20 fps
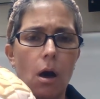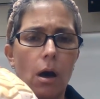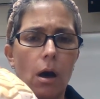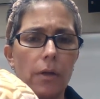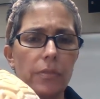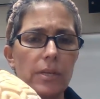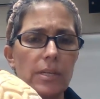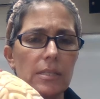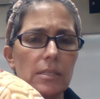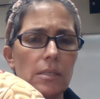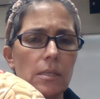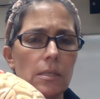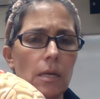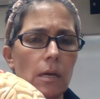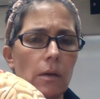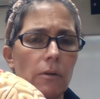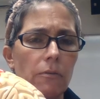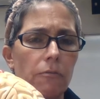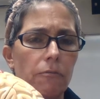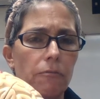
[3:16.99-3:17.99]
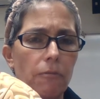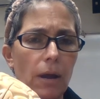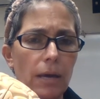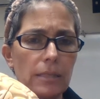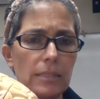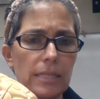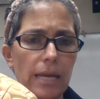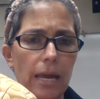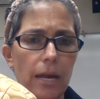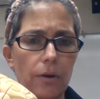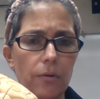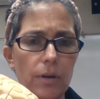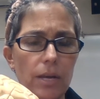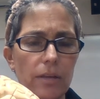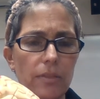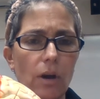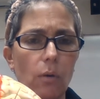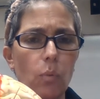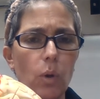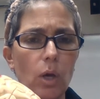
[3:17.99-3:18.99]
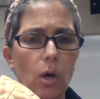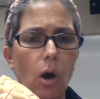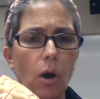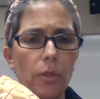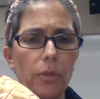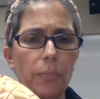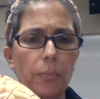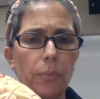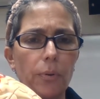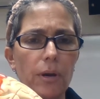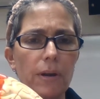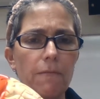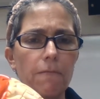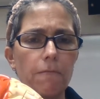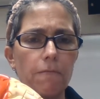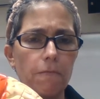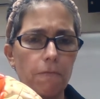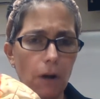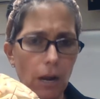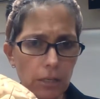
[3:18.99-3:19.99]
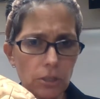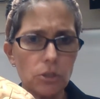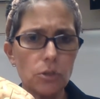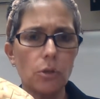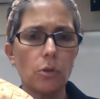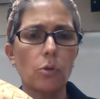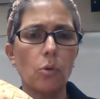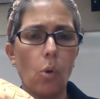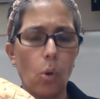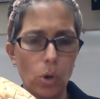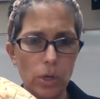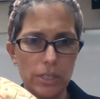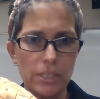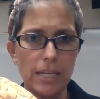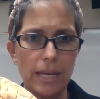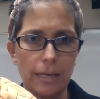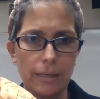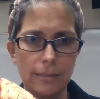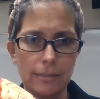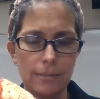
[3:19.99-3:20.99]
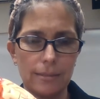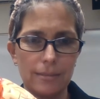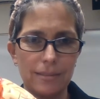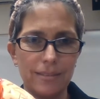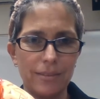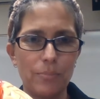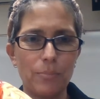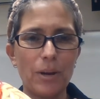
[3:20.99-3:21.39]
on this front area that we call the prefrontal cortex.